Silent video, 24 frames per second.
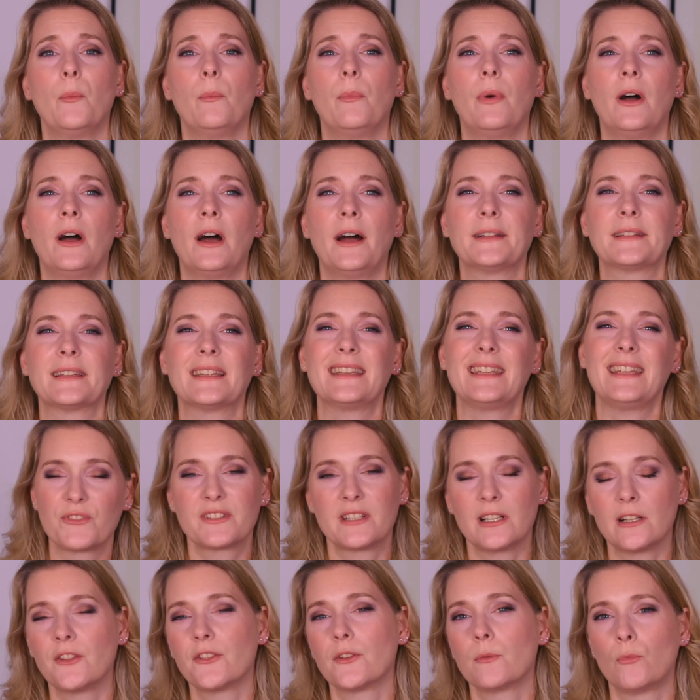but
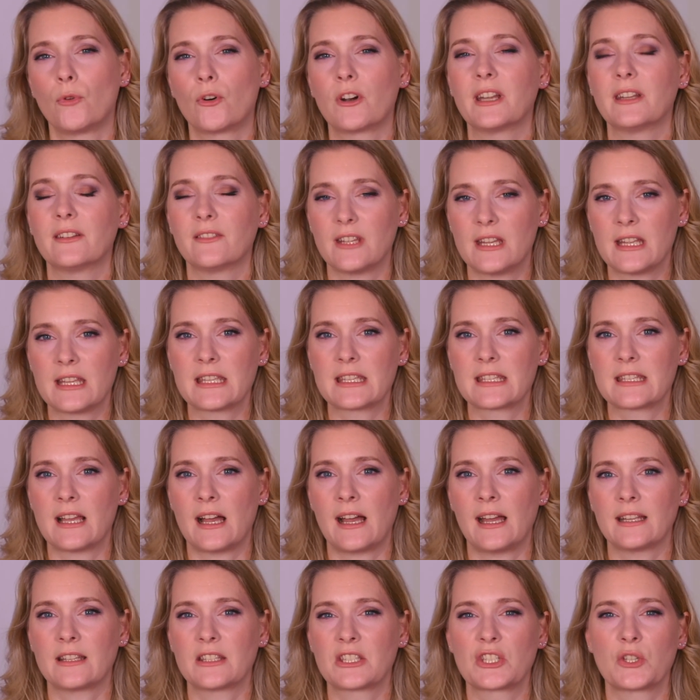still on the more intense
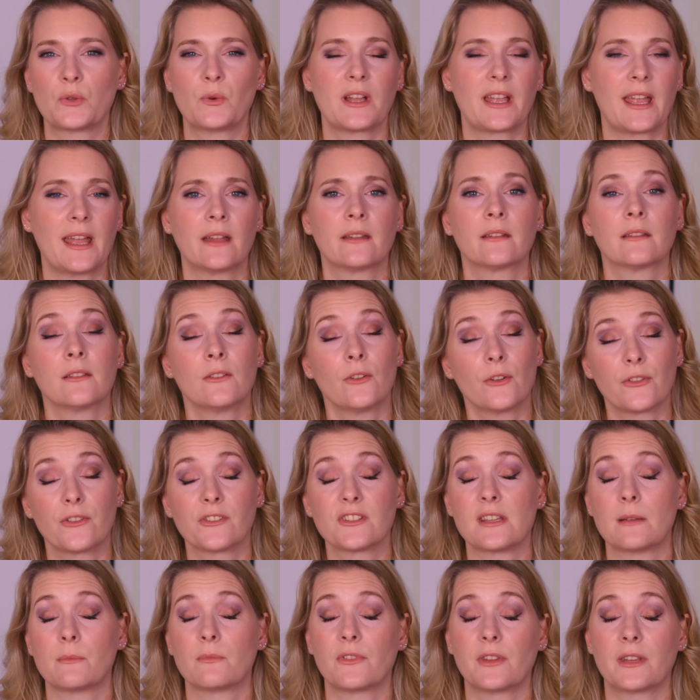side, so again, not
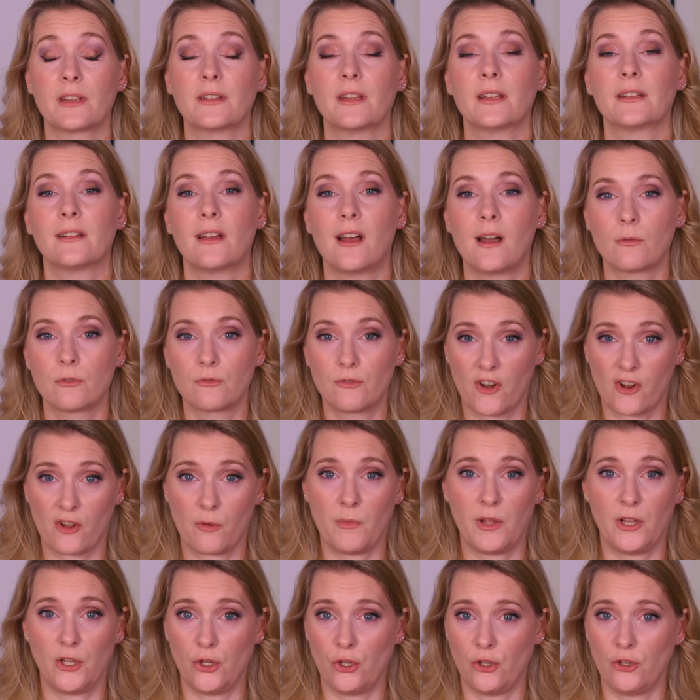something that I would
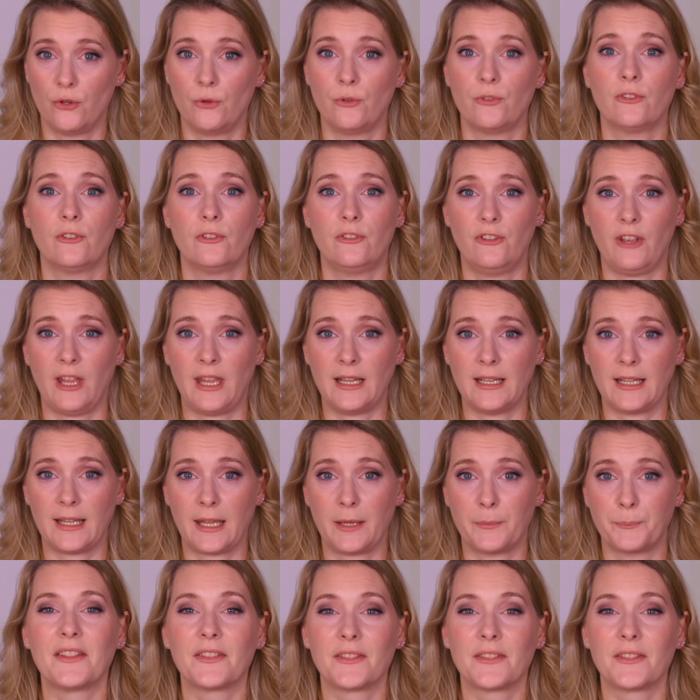recommend you use daily.